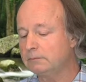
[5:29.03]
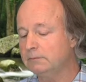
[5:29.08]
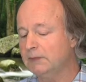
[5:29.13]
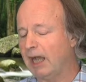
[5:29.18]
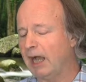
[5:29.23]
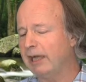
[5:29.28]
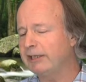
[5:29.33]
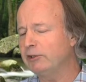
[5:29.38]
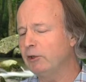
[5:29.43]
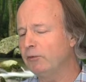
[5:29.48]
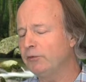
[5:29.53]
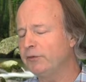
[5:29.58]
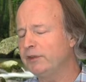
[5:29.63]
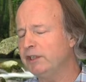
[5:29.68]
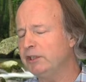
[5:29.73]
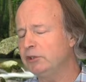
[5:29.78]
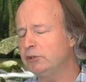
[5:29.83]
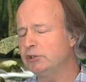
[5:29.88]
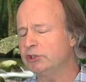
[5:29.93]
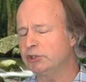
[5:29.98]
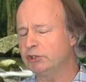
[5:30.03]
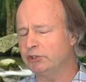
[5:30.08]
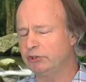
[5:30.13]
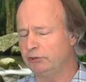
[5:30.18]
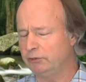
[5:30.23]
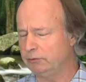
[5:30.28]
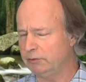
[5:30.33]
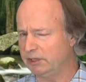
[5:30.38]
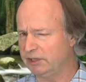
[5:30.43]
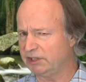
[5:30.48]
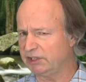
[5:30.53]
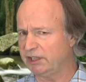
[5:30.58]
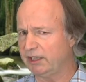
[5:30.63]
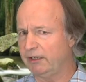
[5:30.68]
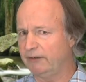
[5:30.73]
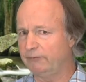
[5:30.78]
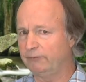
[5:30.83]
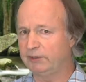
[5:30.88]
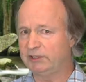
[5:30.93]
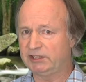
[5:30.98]
Now, I don't think you should do this
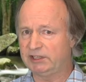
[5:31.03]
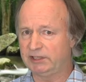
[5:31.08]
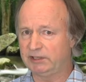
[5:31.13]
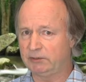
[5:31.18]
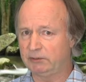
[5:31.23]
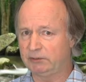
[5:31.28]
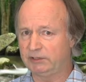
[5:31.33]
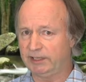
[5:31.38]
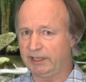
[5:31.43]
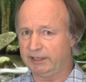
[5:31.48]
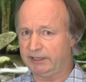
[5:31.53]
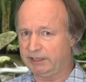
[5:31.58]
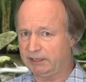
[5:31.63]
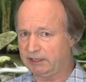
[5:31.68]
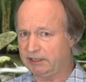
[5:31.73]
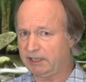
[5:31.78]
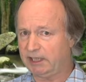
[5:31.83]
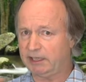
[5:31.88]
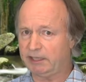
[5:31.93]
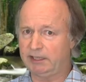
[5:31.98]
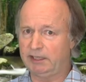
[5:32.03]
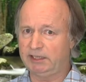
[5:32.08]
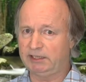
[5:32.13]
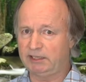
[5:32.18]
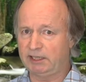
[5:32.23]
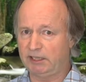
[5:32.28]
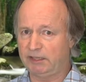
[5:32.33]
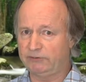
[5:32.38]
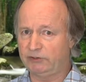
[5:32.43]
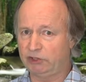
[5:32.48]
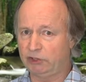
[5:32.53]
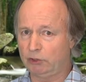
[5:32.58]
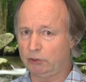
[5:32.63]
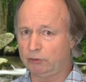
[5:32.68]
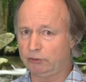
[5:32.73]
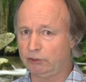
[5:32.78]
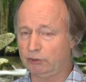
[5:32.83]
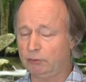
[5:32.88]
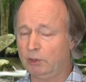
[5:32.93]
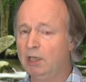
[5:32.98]
every single day. These techniques that I've
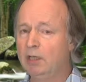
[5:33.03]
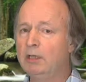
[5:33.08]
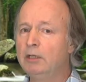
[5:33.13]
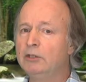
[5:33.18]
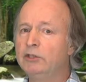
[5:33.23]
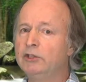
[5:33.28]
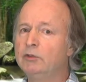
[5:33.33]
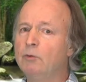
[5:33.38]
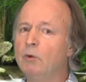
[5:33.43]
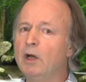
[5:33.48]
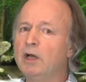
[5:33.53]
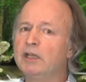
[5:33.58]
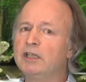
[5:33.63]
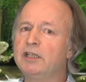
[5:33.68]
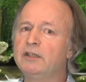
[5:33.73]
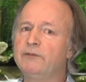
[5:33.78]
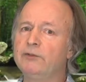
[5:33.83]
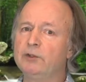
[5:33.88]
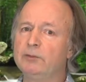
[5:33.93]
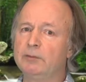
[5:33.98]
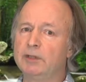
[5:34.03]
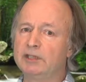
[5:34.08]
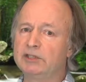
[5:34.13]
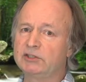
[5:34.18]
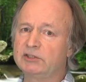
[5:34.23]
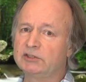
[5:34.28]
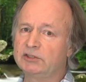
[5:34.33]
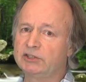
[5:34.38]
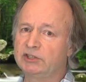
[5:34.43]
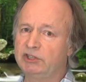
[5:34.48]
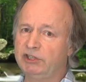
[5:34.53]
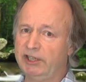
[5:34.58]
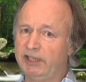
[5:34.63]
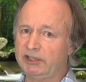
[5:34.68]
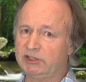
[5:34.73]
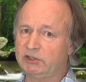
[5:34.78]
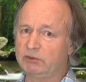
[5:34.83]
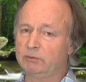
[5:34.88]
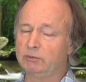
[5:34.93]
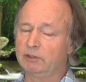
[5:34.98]
showed you, you want to give your muscles a
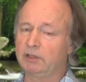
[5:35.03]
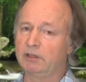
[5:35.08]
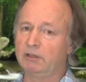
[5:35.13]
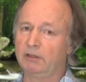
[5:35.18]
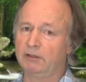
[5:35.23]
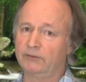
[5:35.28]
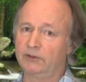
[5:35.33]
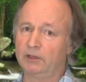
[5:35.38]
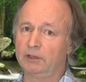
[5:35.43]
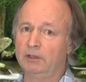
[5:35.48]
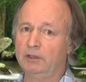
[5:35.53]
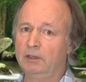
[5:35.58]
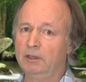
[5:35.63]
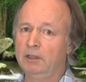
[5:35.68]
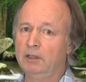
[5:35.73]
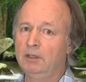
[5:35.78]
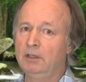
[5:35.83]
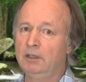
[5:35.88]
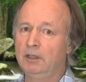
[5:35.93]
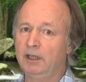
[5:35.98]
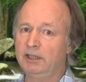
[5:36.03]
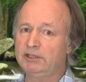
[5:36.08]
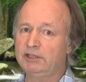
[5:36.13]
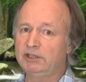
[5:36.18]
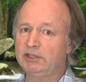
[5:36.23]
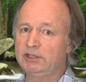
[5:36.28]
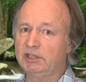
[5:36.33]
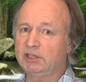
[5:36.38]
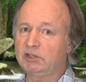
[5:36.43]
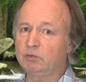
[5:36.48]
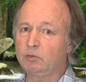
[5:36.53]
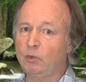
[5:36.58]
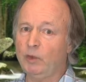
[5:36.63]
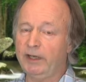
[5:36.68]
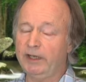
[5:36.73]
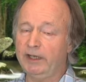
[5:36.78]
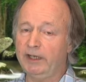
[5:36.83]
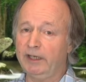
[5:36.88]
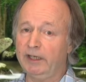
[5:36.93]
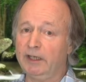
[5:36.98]
chance to recover. I suggest
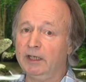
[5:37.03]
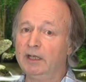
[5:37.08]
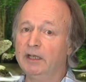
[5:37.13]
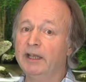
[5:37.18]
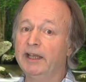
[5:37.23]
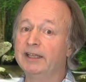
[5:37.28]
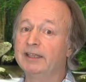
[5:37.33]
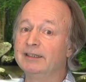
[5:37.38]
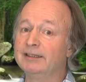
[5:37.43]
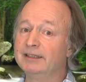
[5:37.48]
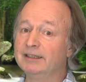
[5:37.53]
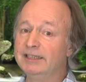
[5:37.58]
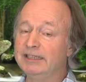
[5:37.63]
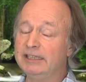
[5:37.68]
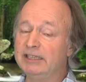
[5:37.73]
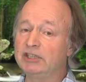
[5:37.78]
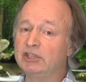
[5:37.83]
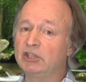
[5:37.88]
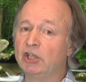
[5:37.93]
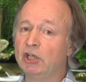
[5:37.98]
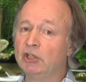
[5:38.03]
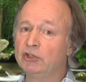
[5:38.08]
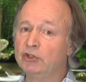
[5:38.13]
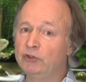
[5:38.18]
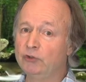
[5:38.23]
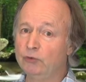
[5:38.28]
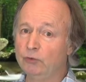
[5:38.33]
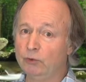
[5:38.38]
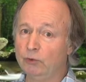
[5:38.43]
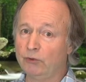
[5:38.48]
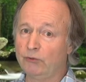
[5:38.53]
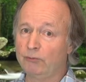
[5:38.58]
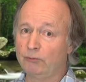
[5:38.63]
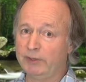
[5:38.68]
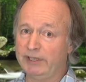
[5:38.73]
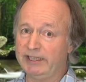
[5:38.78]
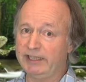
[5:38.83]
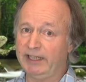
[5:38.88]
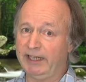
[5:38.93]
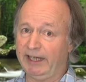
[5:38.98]
waiting at least 2 or
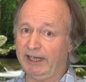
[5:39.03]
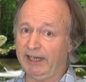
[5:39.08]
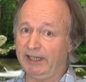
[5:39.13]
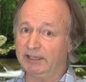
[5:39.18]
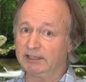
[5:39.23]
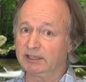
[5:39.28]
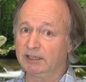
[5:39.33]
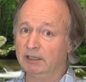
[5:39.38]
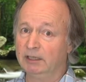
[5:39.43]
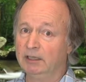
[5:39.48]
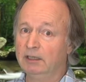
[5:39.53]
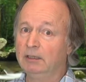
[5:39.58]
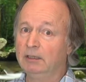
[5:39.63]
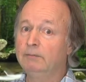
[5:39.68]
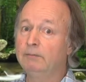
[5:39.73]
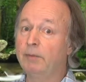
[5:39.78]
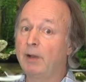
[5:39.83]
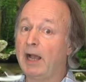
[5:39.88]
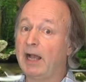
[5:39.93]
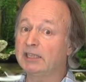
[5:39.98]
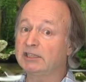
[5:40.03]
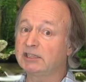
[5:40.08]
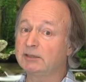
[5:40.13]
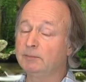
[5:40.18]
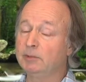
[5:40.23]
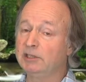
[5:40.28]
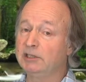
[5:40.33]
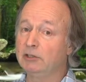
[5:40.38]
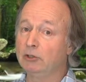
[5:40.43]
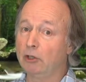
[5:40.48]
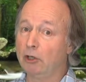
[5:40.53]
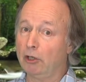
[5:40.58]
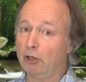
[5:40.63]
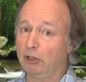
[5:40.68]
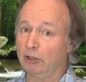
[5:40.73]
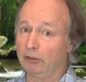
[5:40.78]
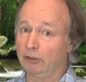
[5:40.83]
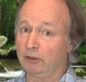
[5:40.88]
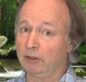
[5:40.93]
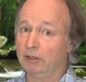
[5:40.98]
3 days, possibly
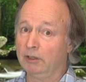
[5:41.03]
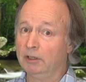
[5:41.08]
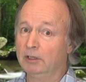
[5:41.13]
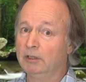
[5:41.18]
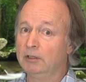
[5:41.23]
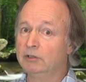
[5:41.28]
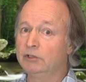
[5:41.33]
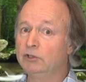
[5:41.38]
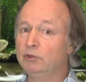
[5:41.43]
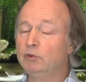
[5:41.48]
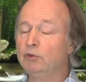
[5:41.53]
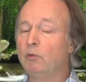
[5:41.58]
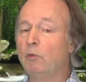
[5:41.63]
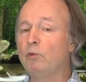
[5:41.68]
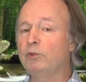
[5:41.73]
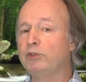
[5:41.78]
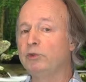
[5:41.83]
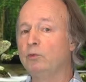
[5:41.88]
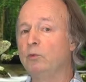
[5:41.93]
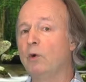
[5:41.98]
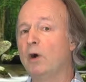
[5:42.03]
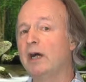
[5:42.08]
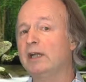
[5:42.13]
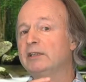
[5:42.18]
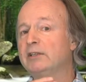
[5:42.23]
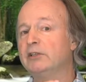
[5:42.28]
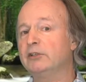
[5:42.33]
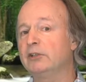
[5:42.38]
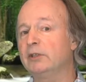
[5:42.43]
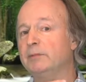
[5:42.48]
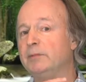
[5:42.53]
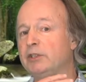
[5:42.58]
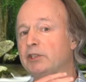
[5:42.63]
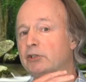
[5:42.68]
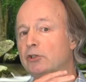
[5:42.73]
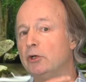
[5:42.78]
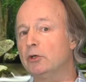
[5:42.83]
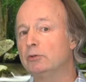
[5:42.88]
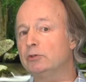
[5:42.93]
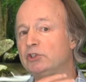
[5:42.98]
longer. You want there to be
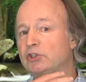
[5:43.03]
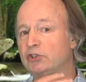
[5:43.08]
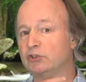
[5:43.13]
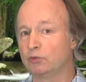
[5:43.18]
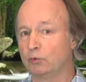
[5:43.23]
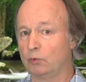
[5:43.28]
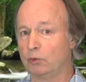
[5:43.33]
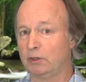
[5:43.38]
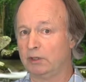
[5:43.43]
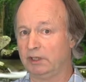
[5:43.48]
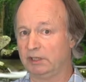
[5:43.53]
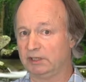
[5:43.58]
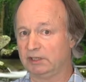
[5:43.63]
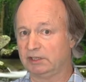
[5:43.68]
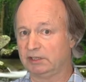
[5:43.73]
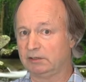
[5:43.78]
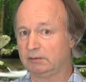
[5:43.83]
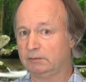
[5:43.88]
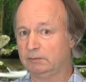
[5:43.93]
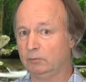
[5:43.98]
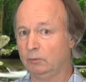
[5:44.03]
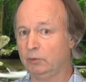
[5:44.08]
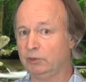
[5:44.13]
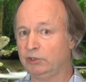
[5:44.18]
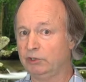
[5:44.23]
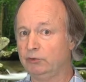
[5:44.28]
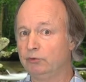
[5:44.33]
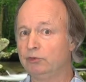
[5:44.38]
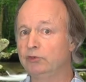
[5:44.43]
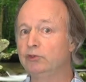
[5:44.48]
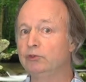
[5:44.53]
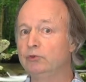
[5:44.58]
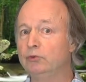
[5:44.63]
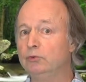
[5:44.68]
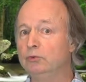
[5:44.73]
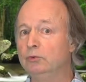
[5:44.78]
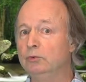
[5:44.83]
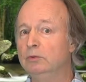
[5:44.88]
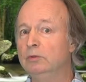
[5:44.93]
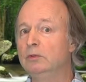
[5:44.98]
no soreness when you
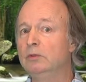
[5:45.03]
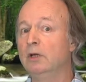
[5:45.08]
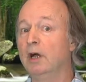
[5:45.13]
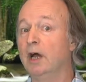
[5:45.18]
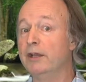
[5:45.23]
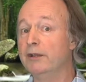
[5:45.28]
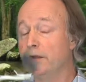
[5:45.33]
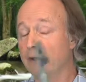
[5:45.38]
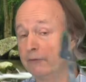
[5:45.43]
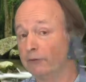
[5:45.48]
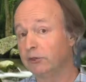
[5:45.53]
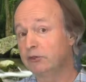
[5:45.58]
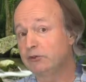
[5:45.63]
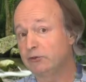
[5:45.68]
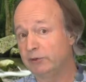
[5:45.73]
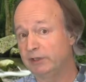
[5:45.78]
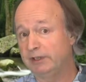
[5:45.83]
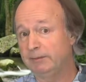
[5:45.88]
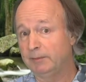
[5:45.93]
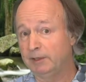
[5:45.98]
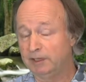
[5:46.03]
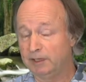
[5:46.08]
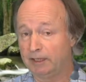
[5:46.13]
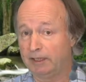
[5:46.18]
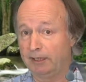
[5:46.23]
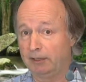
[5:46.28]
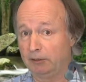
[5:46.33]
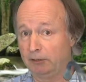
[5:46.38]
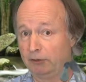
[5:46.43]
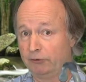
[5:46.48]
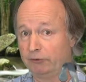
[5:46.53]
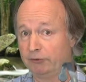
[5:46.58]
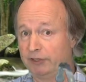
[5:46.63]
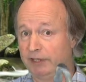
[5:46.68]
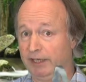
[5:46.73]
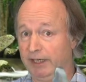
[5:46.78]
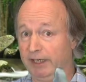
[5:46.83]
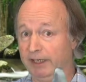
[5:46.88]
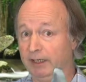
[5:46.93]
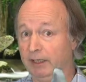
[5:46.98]
do another treatment on another
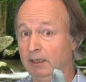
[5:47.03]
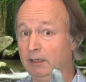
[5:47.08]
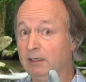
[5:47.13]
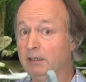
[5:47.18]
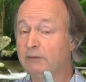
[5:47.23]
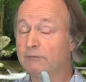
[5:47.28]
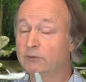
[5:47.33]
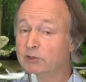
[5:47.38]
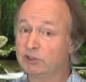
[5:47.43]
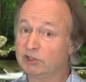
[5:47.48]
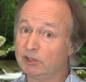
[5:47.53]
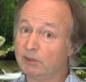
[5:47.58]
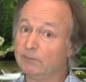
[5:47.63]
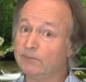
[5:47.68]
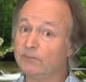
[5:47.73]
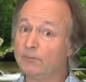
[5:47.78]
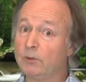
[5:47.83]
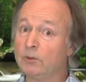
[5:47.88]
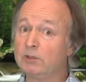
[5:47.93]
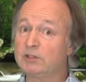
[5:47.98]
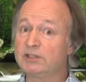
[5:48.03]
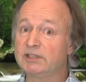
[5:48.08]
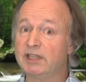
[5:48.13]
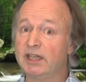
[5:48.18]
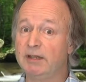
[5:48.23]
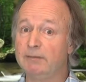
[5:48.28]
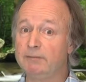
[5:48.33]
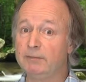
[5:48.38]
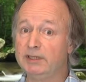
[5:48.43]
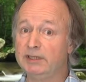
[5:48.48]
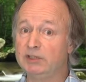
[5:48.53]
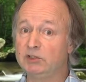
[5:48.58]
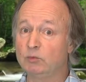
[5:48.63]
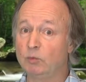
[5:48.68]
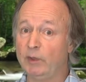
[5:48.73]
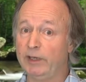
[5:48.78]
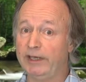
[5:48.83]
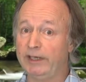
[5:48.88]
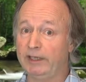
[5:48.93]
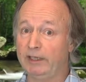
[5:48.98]
day. For some folks, that means
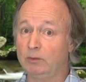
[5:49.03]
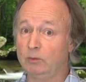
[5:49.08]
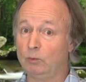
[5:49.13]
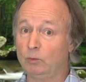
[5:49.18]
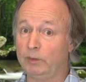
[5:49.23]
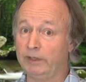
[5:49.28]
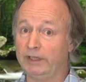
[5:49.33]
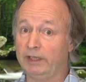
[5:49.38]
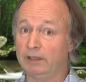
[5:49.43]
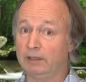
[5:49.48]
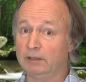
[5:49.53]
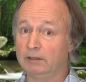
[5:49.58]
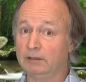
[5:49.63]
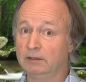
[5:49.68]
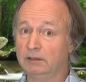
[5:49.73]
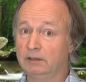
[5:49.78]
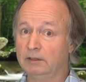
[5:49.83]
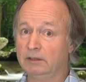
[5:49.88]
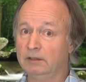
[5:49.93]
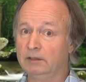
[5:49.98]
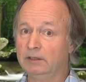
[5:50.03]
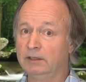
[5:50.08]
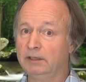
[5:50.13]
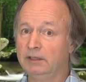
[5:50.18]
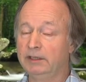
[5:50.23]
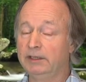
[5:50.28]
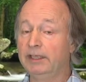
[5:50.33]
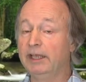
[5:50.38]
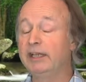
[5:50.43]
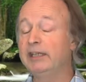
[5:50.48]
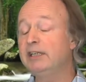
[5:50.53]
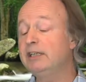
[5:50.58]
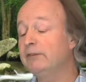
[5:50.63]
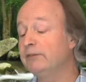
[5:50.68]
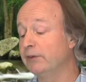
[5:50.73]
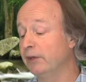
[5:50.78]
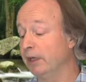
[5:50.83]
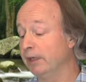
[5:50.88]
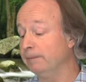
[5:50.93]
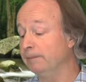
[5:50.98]
waiting a week. In any
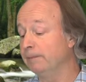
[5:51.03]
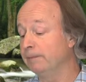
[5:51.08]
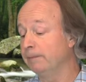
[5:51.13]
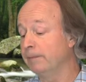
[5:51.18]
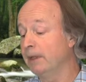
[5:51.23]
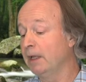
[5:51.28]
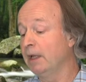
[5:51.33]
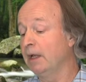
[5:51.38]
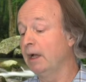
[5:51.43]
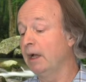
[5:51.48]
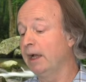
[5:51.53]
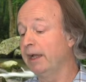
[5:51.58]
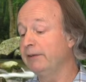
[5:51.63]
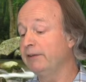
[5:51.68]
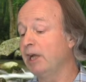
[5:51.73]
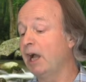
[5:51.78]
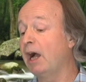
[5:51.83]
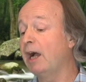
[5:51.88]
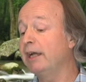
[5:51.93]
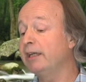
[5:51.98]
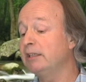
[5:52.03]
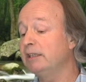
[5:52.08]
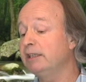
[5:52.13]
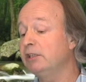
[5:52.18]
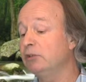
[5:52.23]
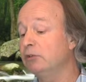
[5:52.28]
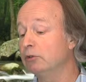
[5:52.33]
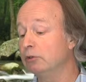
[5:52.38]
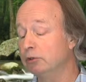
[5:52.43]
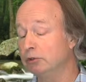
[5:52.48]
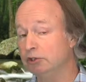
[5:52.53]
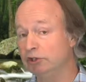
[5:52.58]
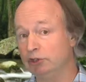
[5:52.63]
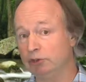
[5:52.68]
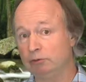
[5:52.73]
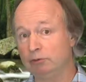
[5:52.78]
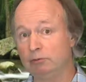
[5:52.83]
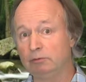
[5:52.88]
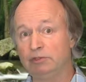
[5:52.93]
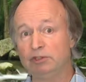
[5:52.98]
event, I highly urge
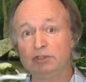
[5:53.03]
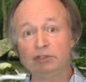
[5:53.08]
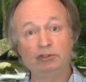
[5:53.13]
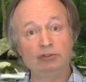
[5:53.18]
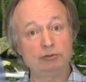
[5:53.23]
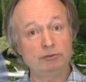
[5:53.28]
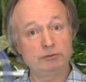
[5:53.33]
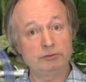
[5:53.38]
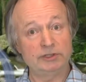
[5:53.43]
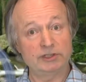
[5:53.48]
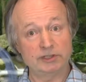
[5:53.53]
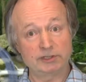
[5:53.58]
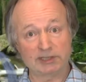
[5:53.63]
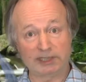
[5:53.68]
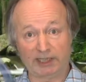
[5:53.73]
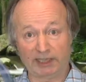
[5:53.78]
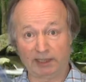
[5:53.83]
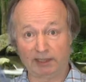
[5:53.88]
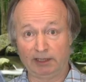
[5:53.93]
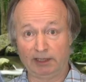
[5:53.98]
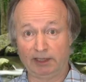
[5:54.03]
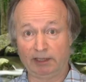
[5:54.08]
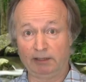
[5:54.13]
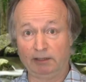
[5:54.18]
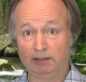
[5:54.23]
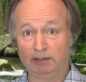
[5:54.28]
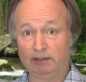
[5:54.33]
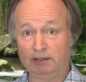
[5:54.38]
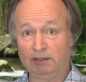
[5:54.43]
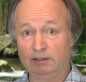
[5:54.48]
you to do this technique.